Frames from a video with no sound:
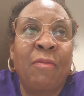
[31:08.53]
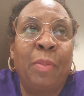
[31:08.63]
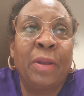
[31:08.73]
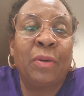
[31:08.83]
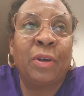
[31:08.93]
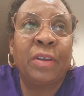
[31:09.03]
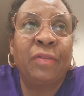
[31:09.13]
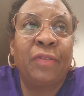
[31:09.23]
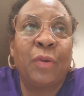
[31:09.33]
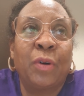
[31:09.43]
been on it
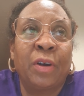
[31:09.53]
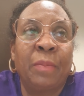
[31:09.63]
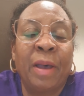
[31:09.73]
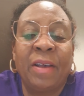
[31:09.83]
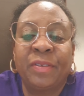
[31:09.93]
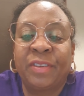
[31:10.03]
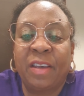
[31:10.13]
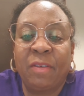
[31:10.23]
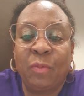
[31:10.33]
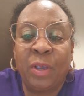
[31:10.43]
for about
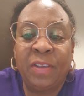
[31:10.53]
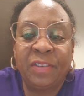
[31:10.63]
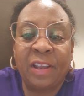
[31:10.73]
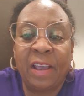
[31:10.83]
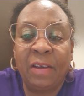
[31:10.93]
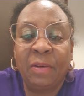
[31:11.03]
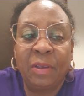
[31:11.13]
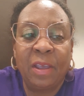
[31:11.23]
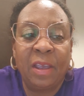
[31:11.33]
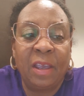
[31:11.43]
7 weeks now,
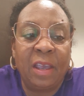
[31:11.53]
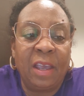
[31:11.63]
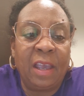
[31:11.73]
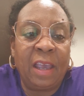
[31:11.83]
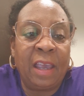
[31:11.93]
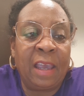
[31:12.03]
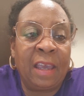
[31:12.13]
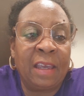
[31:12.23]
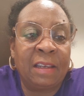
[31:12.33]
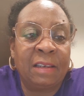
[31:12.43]

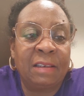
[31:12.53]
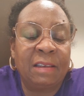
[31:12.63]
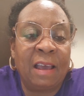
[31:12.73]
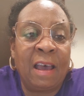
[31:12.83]
and